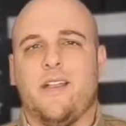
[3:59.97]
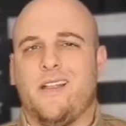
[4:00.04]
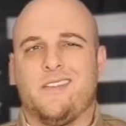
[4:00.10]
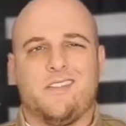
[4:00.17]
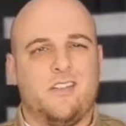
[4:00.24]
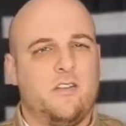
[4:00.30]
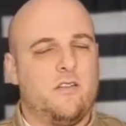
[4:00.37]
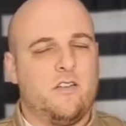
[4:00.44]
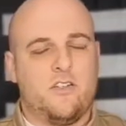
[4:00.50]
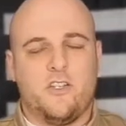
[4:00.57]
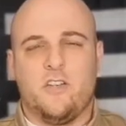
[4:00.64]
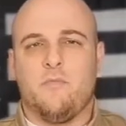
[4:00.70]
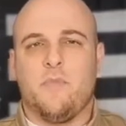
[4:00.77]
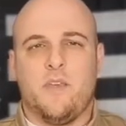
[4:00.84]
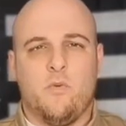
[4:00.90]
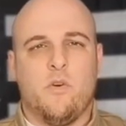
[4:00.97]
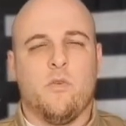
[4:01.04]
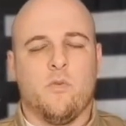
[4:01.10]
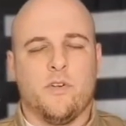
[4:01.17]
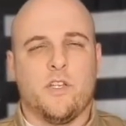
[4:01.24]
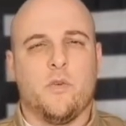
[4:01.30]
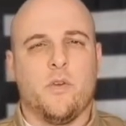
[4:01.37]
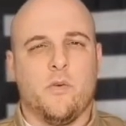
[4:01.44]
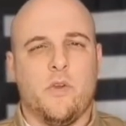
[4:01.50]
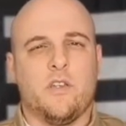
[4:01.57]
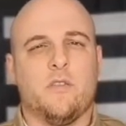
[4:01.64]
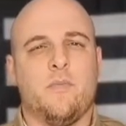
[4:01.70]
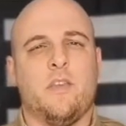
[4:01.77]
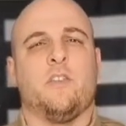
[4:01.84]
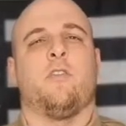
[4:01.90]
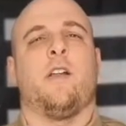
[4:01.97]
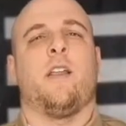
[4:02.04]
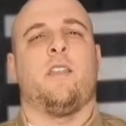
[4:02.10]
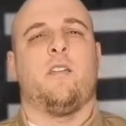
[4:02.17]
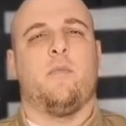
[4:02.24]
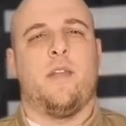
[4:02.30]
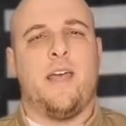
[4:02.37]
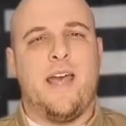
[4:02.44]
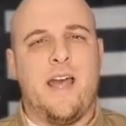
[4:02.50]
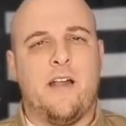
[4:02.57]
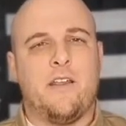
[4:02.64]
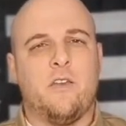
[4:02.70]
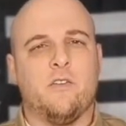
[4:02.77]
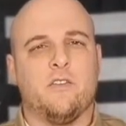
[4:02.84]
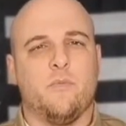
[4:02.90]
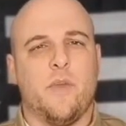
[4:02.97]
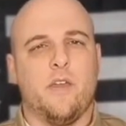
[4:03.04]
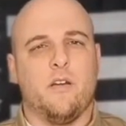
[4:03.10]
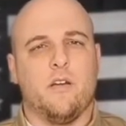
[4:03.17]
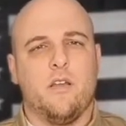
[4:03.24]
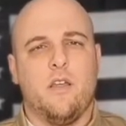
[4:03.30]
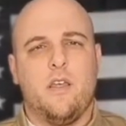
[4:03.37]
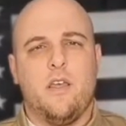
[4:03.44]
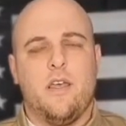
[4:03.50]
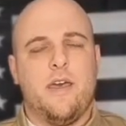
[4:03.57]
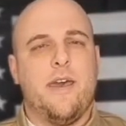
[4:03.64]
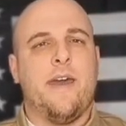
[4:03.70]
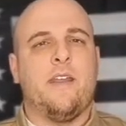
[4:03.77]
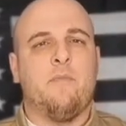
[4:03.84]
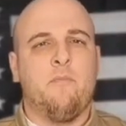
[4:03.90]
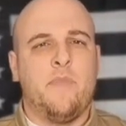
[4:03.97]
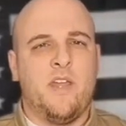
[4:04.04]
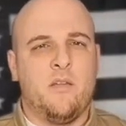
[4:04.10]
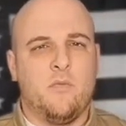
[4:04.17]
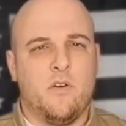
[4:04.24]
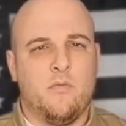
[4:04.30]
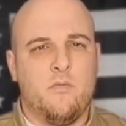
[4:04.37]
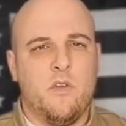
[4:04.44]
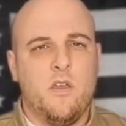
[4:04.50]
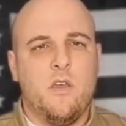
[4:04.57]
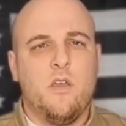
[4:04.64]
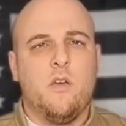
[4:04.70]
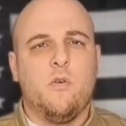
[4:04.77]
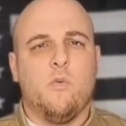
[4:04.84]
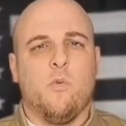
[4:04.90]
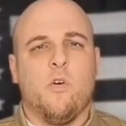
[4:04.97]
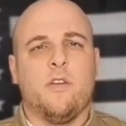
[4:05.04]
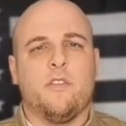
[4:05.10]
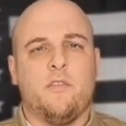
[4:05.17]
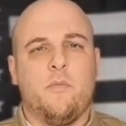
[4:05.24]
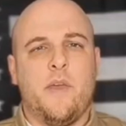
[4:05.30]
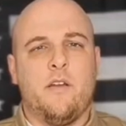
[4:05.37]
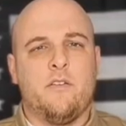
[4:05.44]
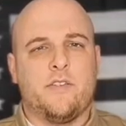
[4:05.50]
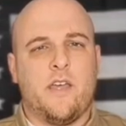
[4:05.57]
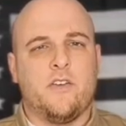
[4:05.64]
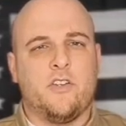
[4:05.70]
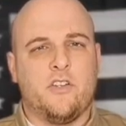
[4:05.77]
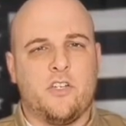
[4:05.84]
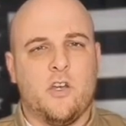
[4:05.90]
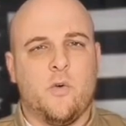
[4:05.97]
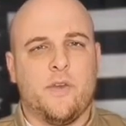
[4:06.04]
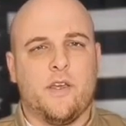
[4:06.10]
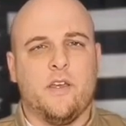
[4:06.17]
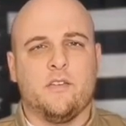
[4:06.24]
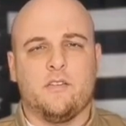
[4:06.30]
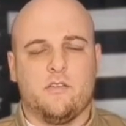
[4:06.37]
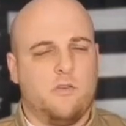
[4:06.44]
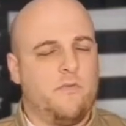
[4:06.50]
That shouldn't be what we're doing. We should be training them on how to use the meter. At a minimum, what the meter is actually showing us.